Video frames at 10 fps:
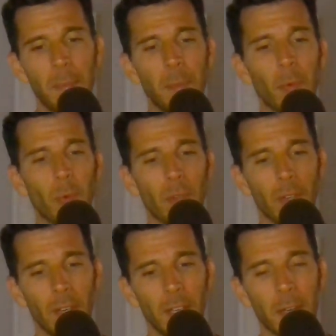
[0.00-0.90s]
people were
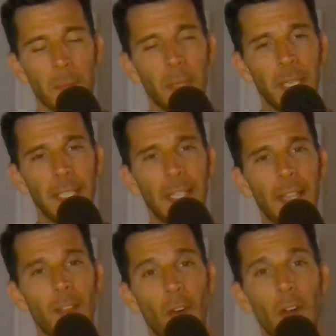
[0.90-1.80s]
complaining
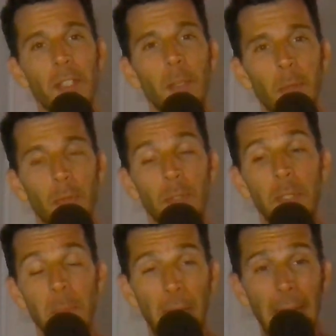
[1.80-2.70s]
that the audio was really
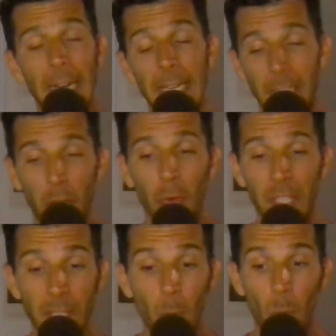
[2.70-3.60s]
bad, and I
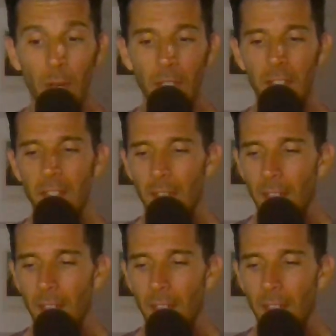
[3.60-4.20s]
agree it was.